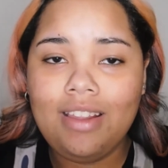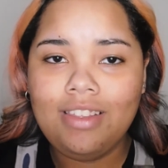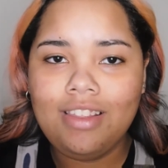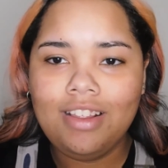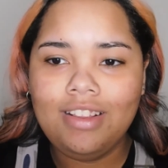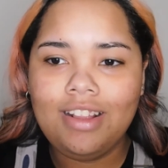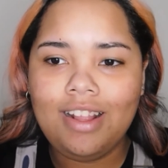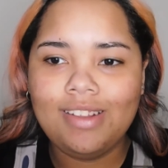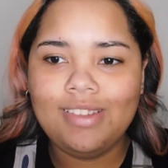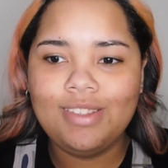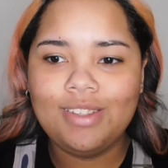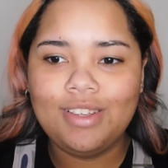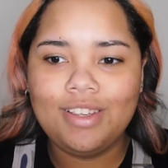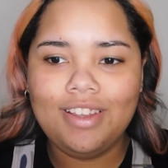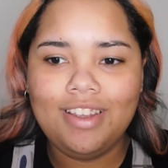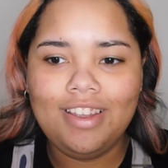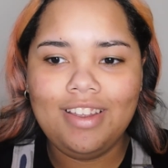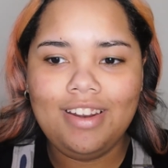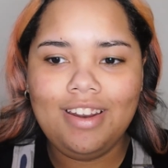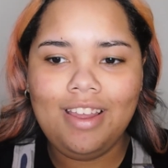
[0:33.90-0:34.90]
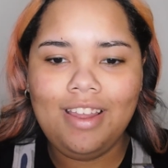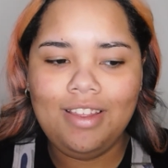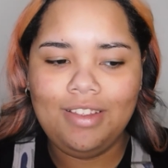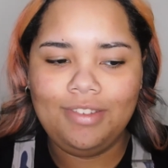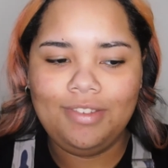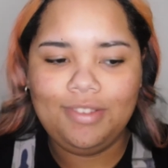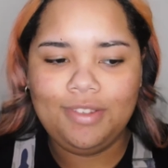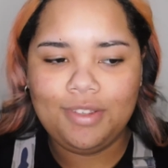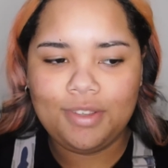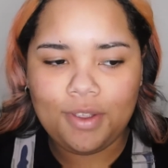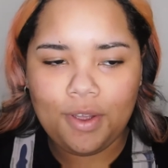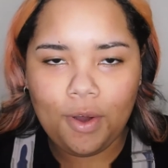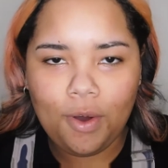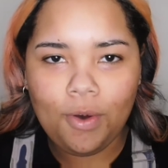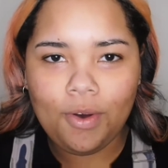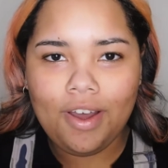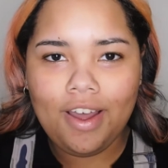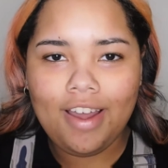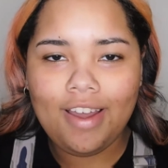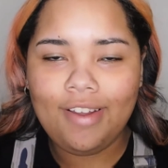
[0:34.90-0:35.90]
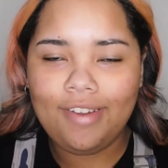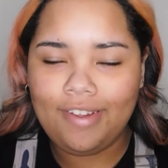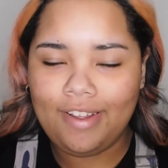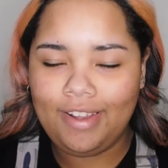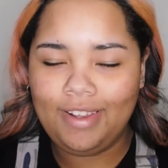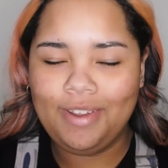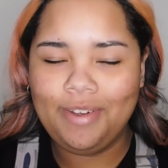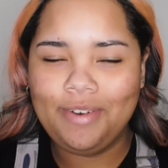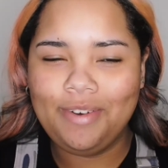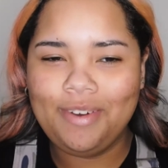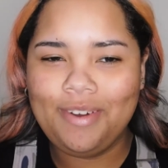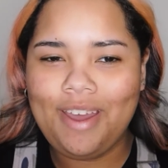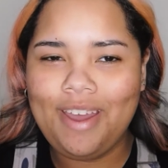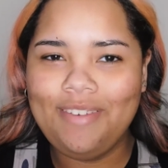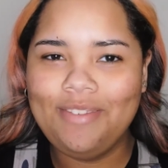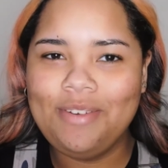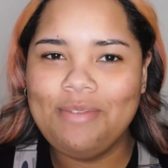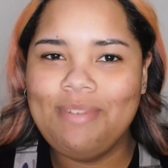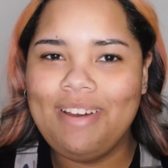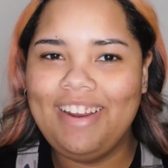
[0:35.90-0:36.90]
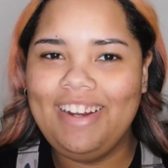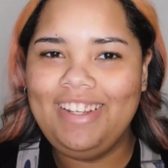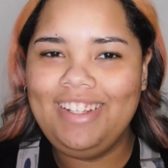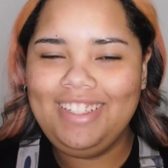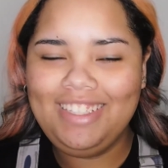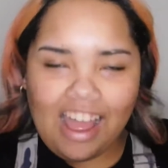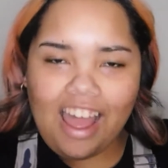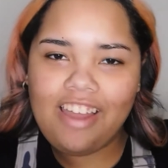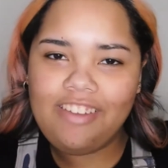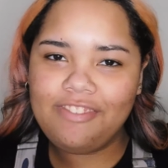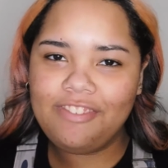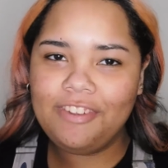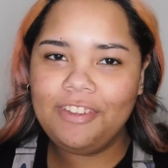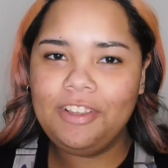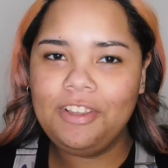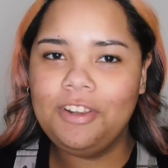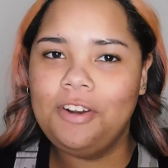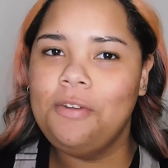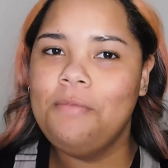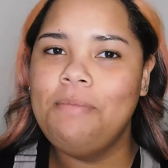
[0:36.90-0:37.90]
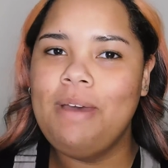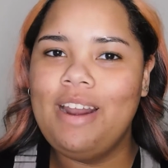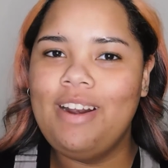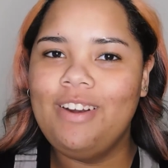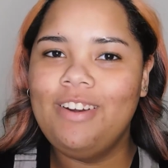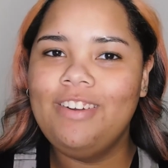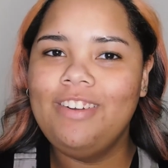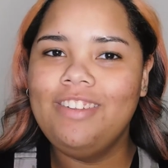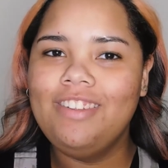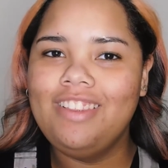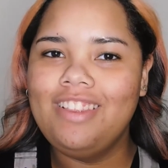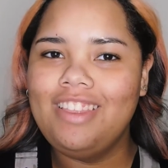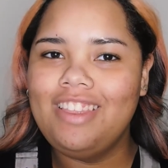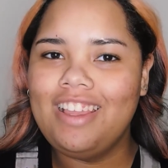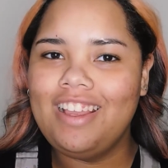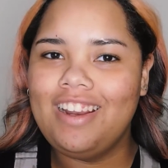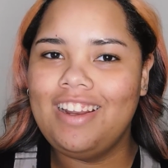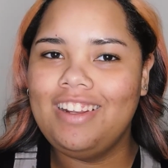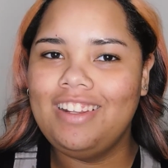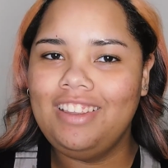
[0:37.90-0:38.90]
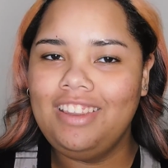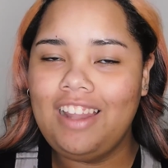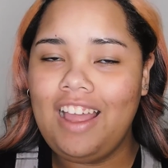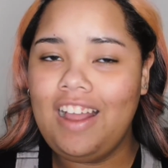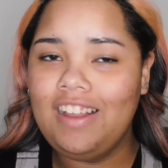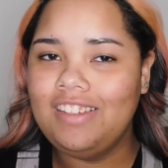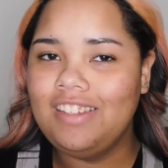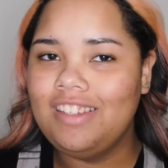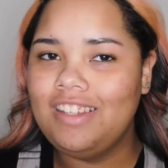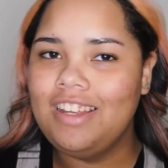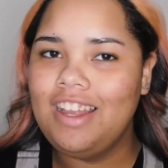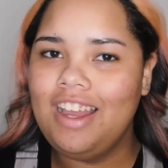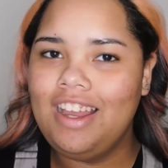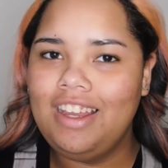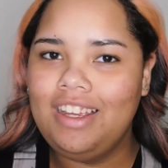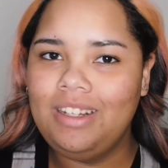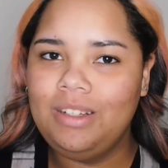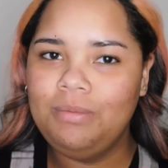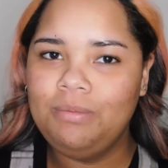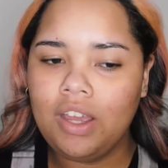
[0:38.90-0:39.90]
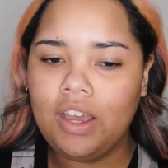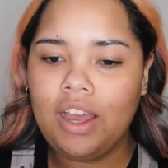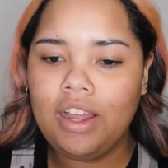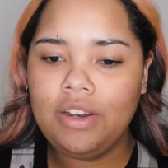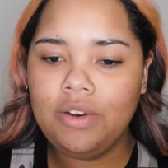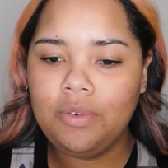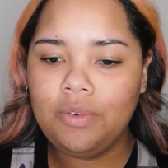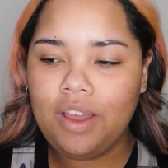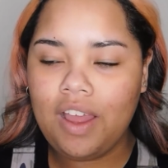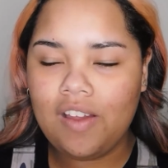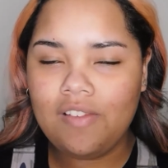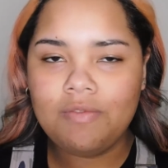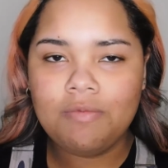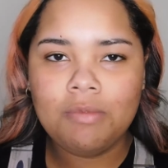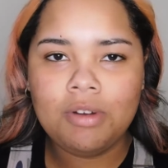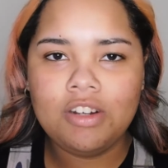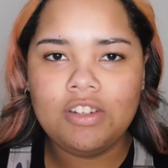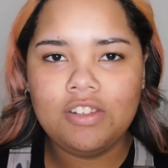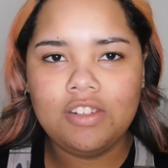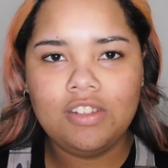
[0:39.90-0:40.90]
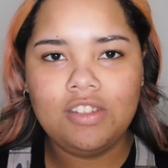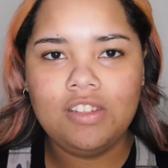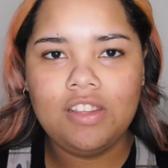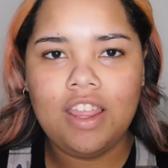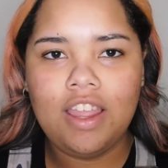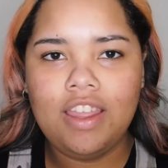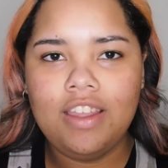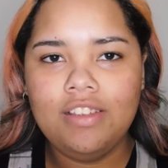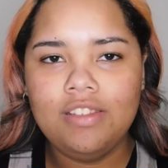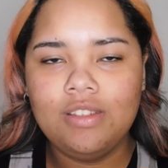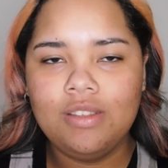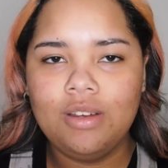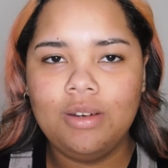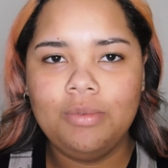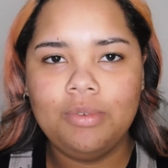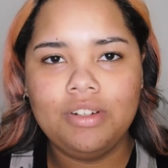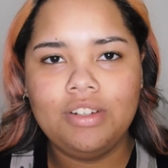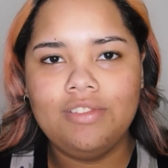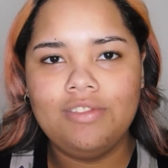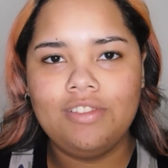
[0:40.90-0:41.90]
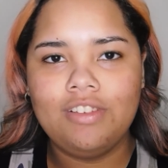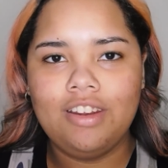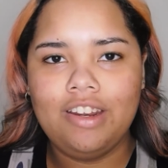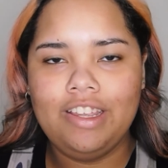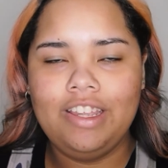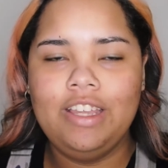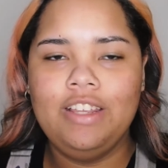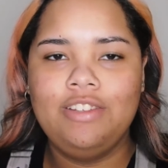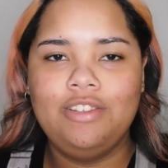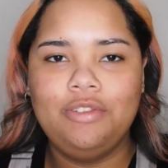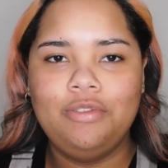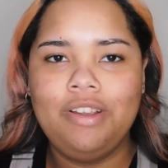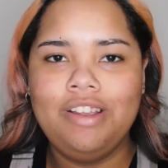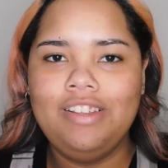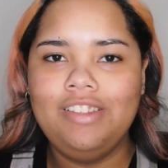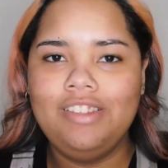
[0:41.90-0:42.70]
think that's good. So, hello everybody. I feel a little better than last time. I don't have much to say, so we're just gonna get straight